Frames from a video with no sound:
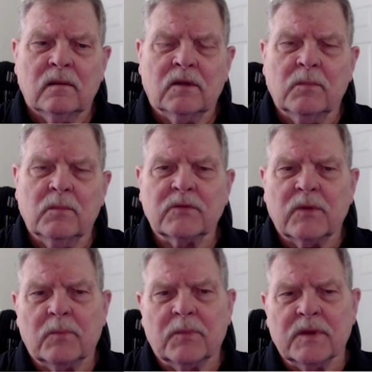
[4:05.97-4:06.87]
to
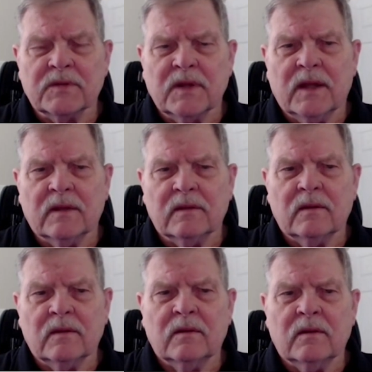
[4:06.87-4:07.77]
misrepresent
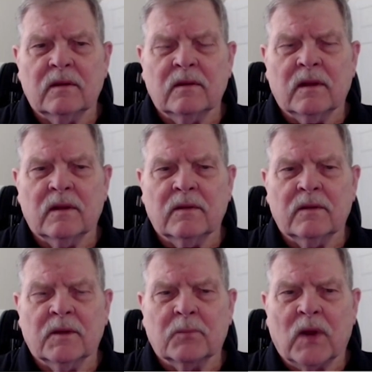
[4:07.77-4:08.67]
uh,
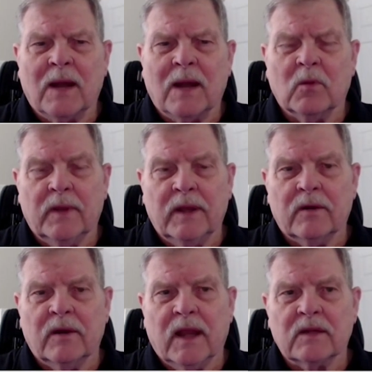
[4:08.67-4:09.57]
the problem
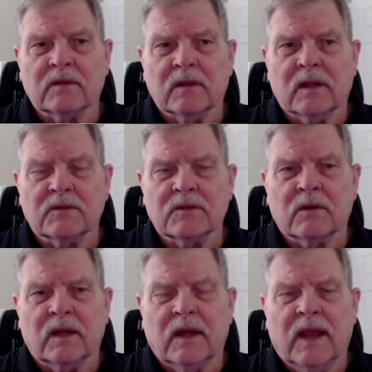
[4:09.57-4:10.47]
internationally and
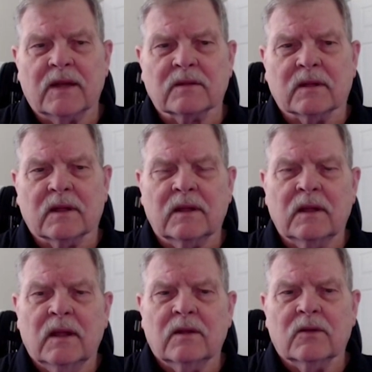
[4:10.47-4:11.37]
certainly nationally,
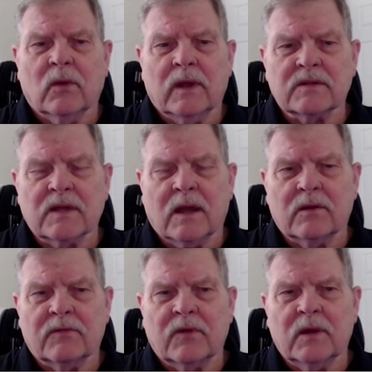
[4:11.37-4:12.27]
the way Sound
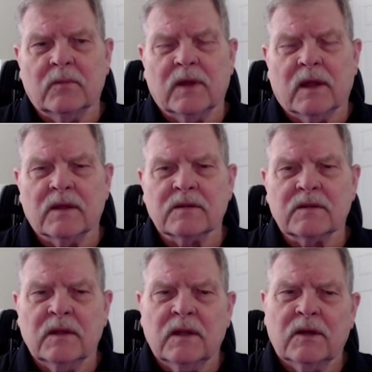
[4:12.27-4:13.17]
of Freedom
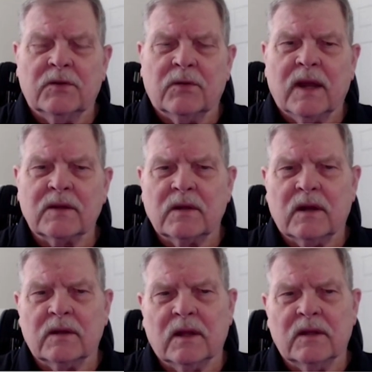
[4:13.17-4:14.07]
does, directs
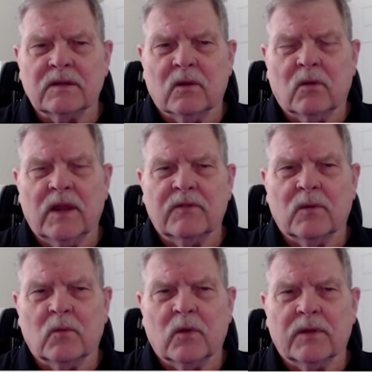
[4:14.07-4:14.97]
our attention away
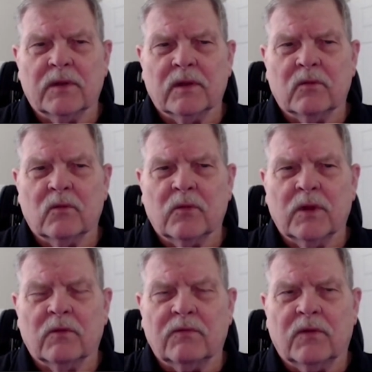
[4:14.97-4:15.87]
from where the
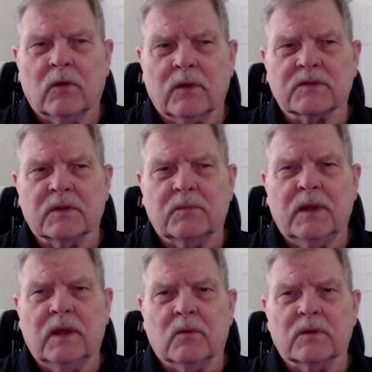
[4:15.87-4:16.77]
real focus should
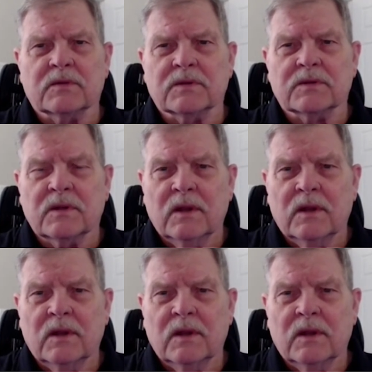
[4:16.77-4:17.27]
be, which is